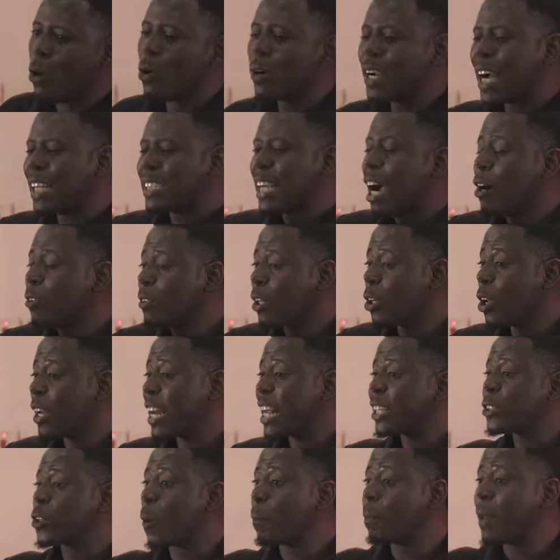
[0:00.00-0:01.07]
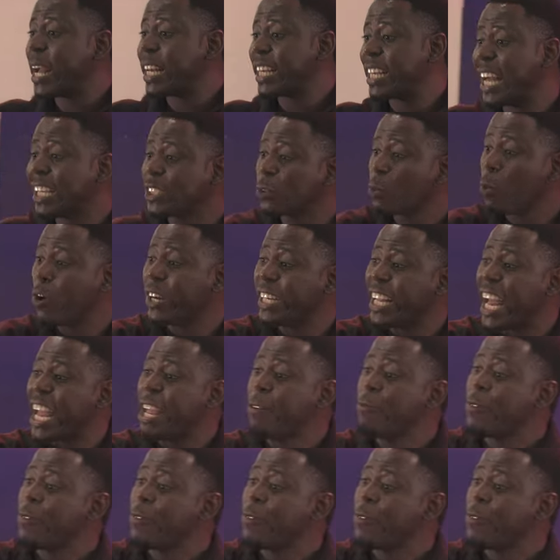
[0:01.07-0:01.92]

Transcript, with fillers: Look at how the Lord has supplied last one year.